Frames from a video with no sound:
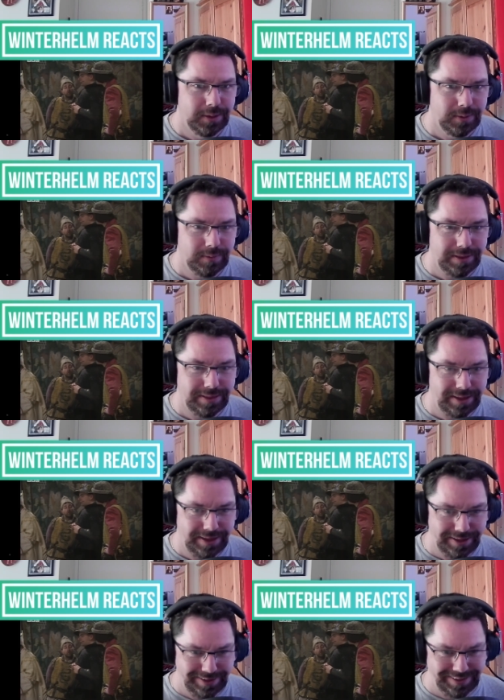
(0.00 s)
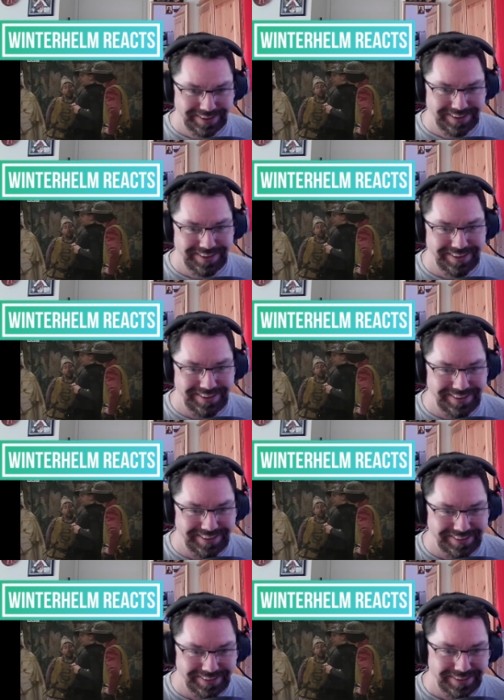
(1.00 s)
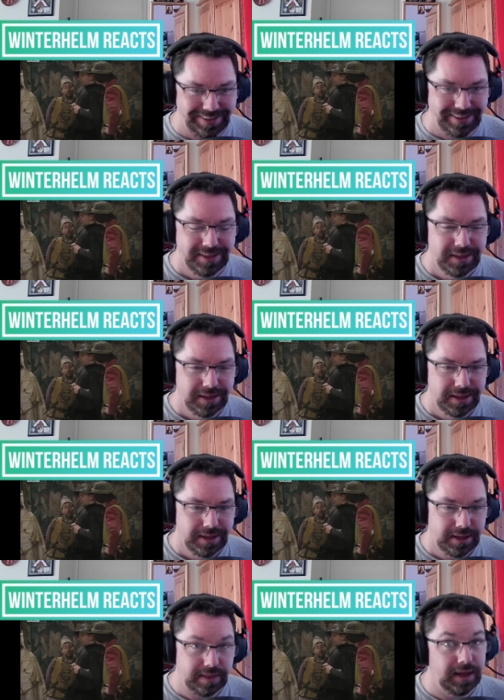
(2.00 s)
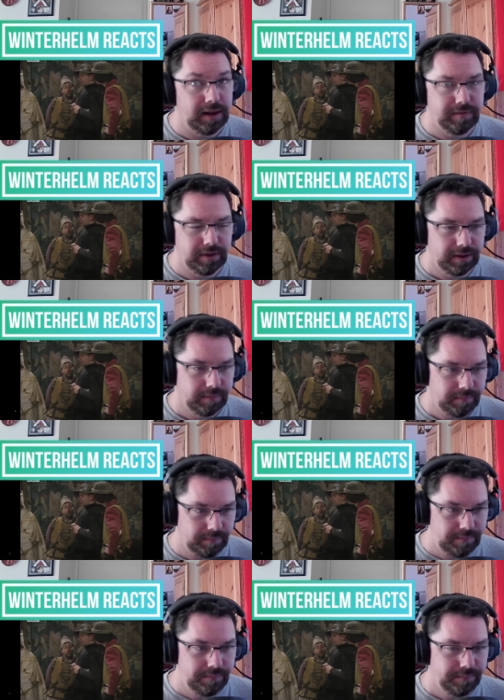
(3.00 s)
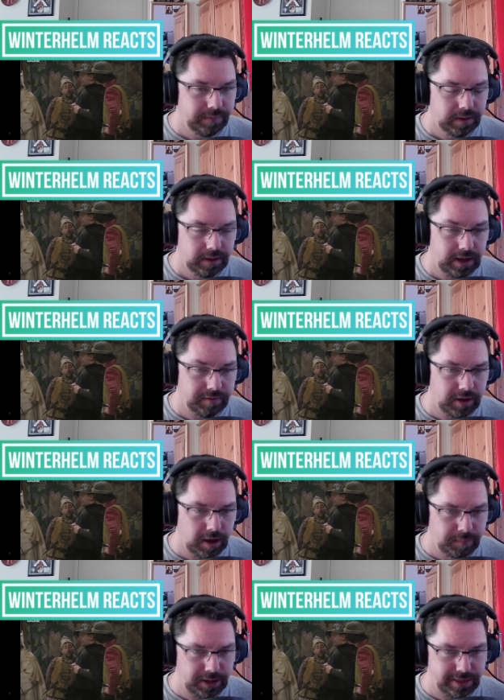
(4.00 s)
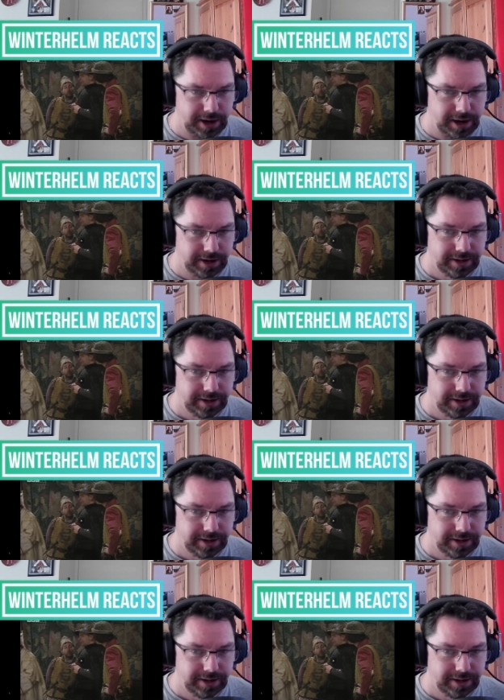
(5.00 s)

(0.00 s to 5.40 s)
What the? The hell of a hell of a cockpiece there.